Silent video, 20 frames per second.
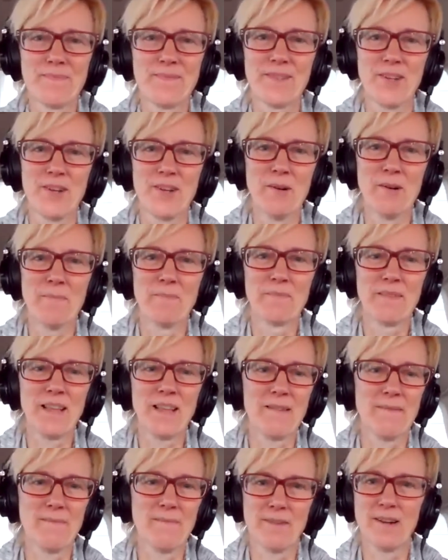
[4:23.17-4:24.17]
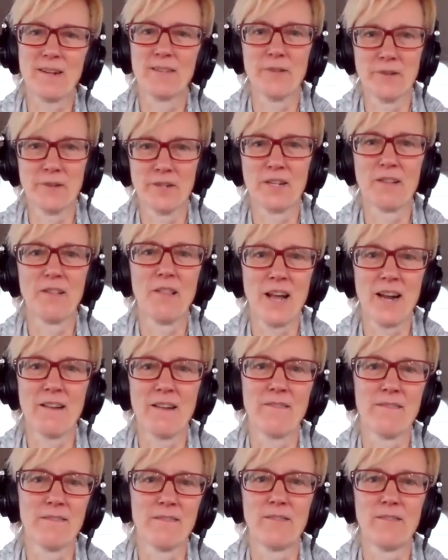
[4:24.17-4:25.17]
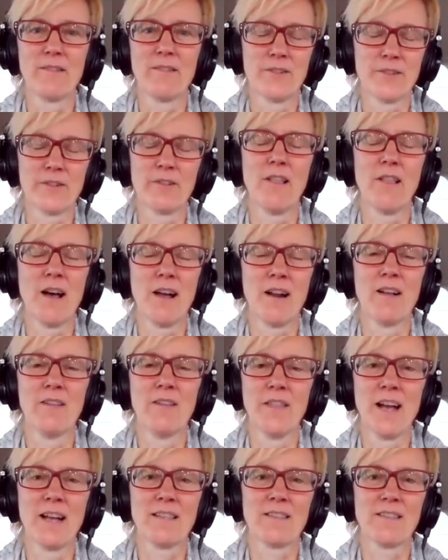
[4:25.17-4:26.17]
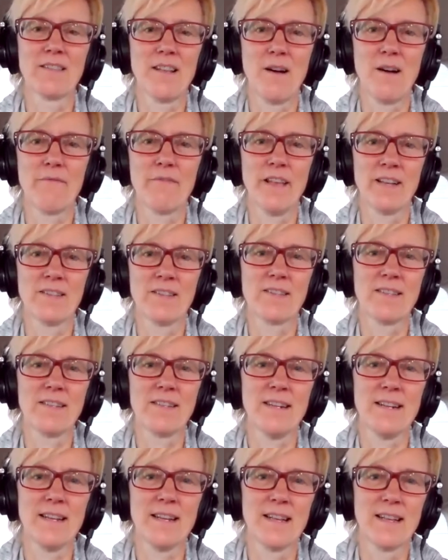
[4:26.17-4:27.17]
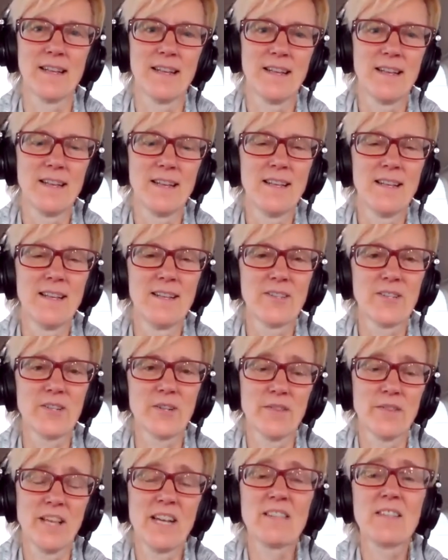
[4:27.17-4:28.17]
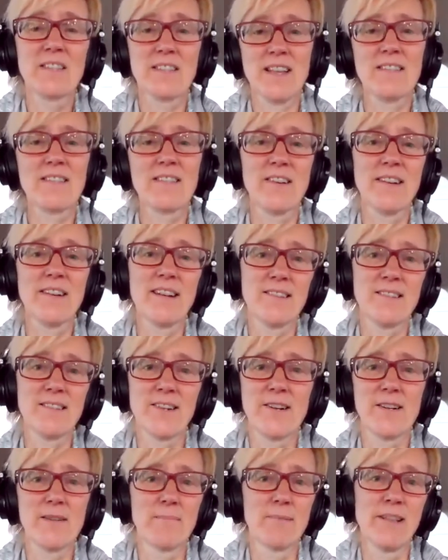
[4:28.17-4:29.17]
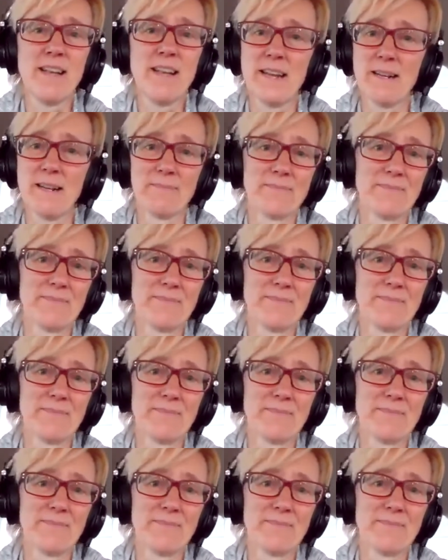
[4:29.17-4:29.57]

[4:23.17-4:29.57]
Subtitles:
So I learned a lot on that off that CD. So that's how I got started playing.